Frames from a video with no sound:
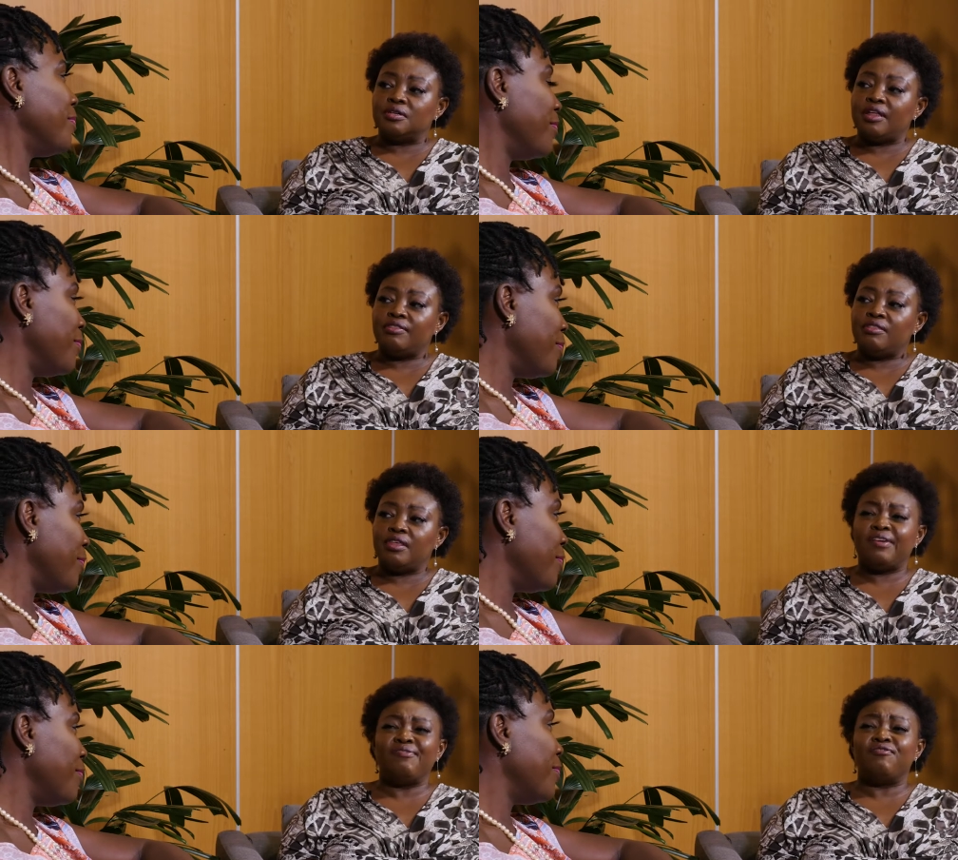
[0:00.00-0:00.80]
Speaker 1: and
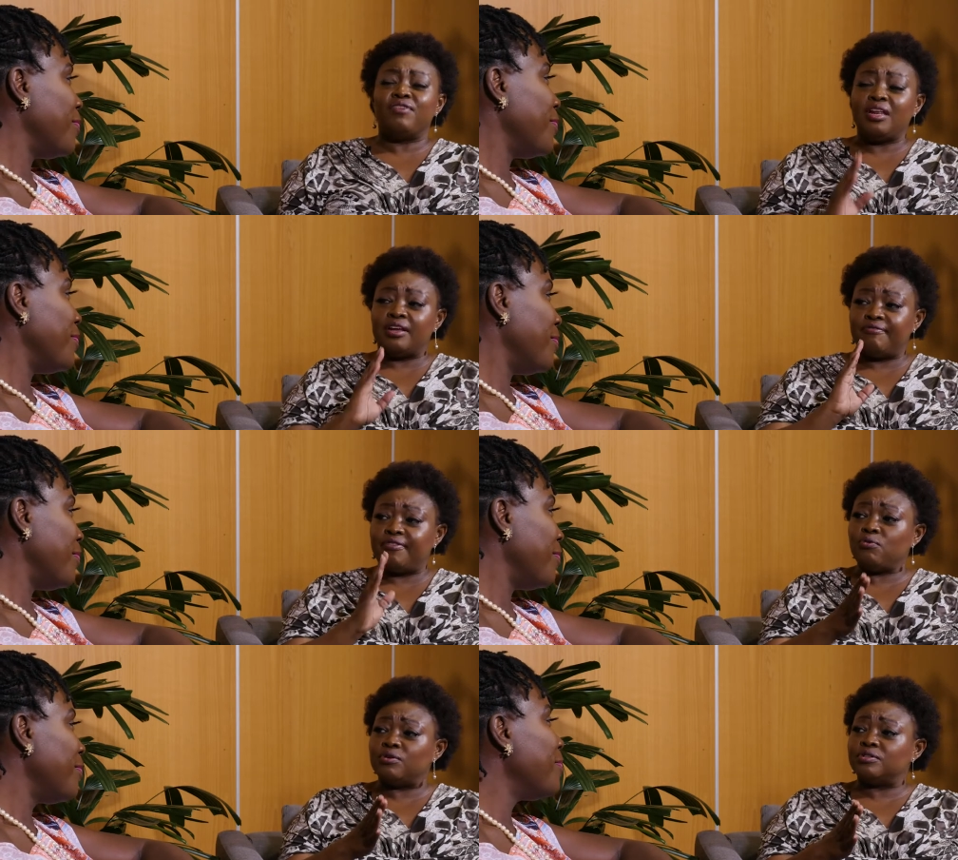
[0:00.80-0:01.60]
they really
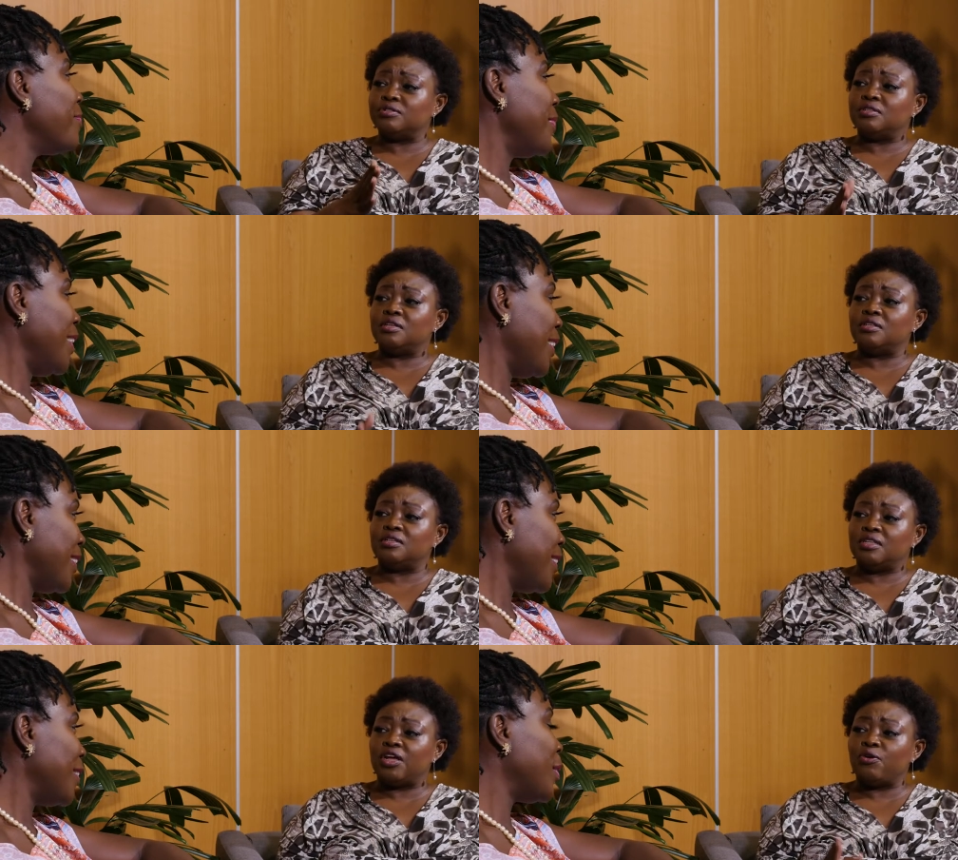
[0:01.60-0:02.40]
focused,
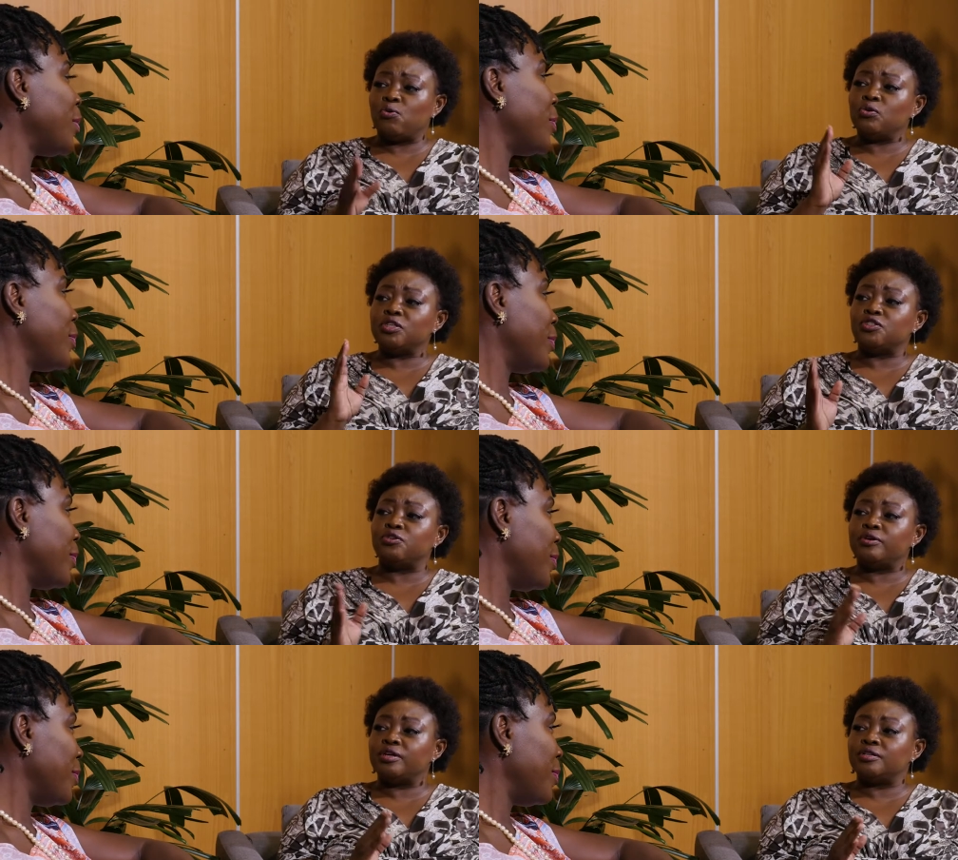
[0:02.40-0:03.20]
and they're always
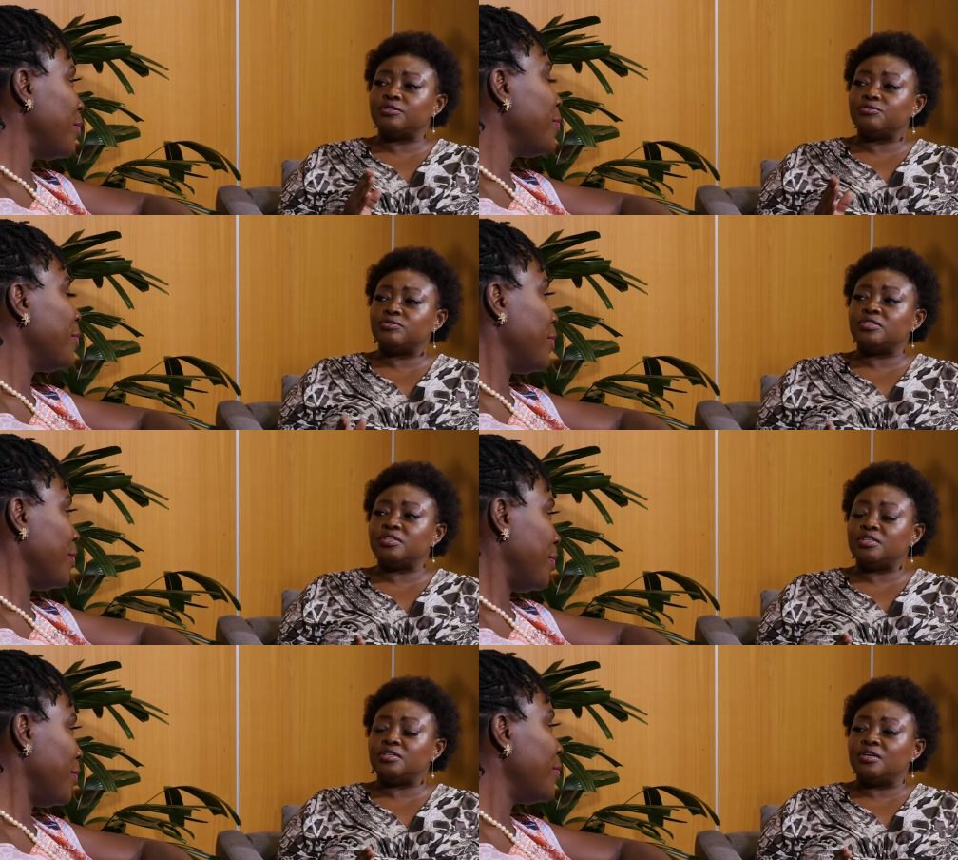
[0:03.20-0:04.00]
looking to
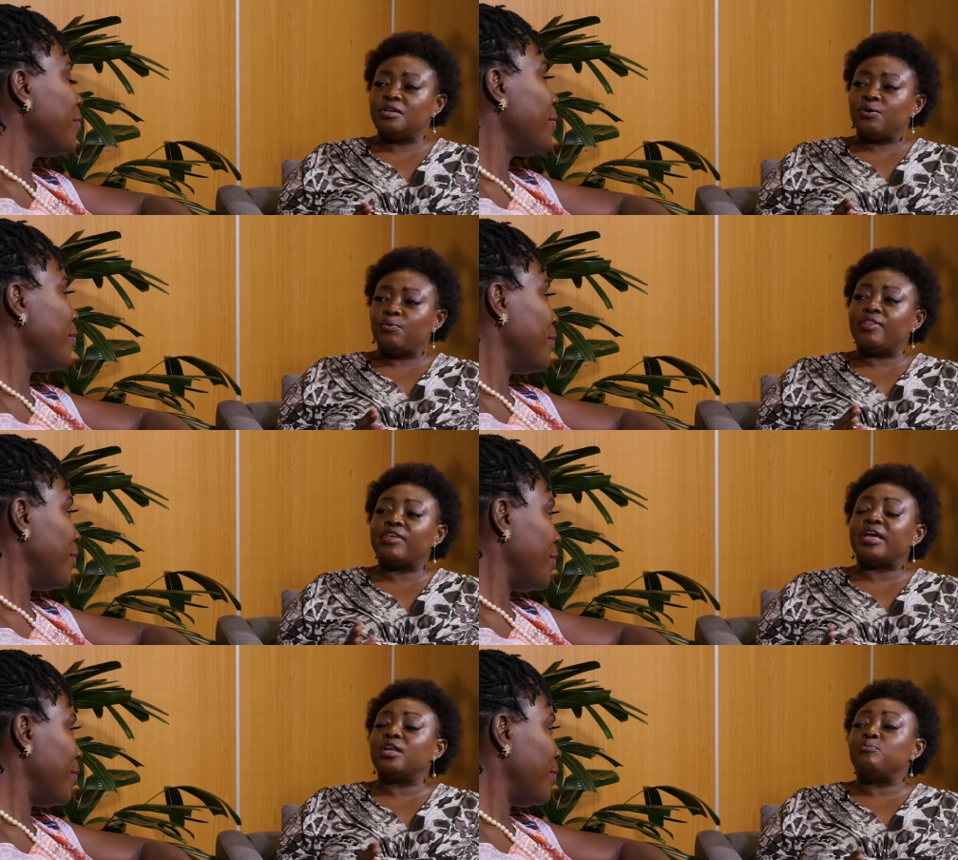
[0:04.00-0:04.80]
see where
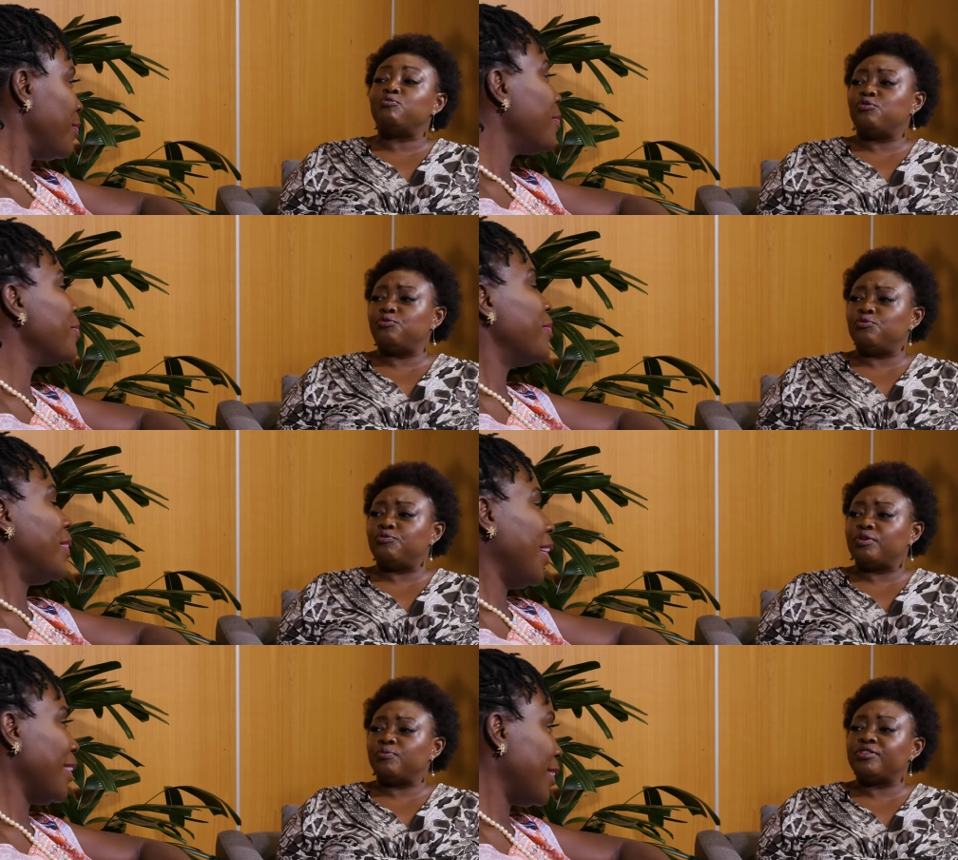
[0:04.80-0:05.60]
they can improve
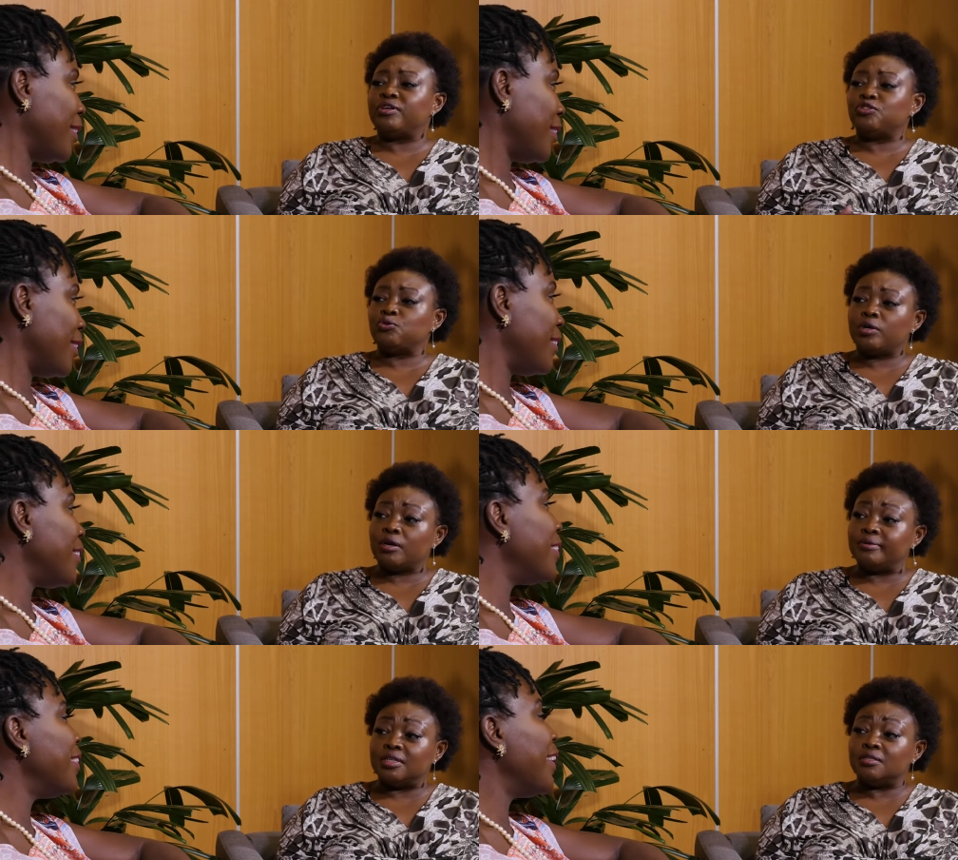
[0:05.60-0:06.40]
yes. and what their
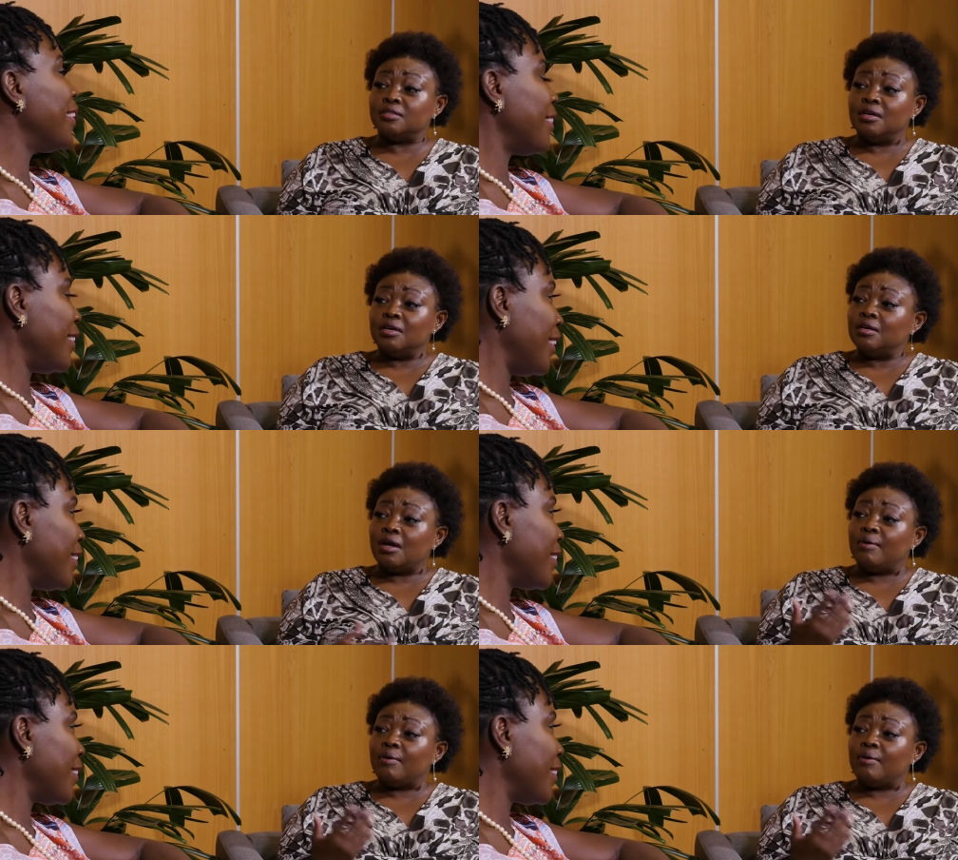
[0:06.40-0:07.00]
shortcomings. Yes, yes.